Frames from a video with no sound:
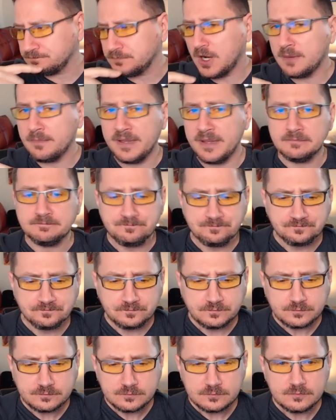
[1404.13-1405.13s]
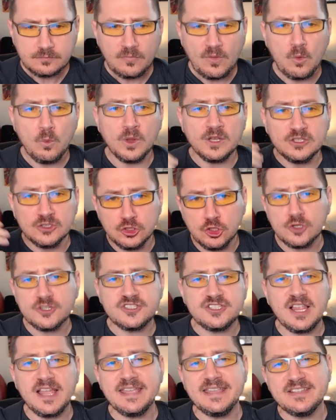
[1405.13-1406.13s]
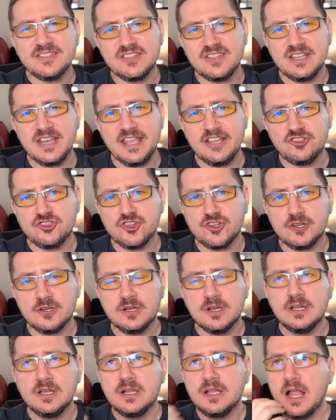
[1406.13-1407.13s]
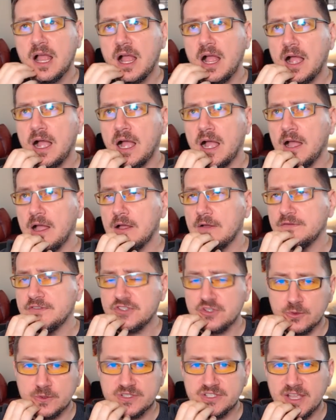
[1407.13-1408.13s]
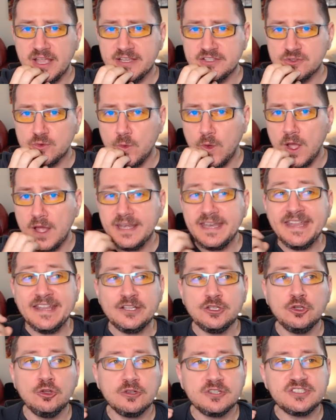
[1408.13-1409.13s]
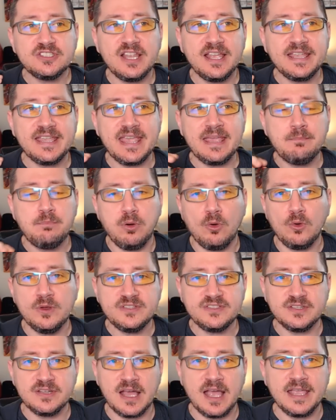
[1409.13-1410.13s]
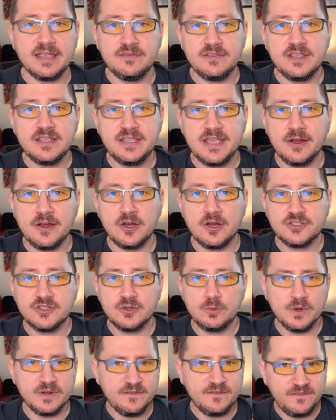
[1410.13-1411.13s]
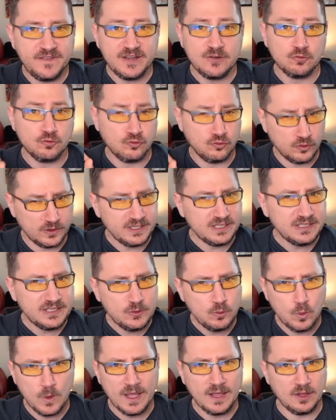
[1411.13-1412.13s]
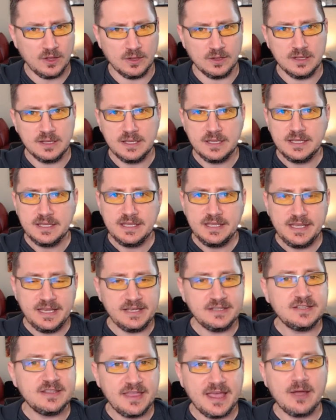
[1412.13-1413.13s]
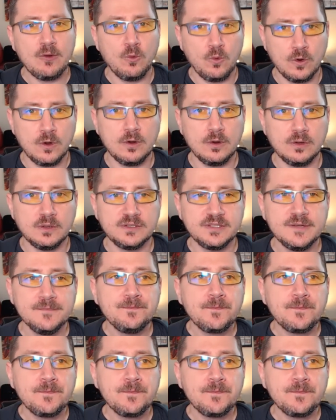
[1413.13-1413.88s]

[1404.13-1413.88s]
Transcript: pardon me, what looks like is the nature of Suicide Squad. It looks like a Poison Ivy character would fit really well into that world.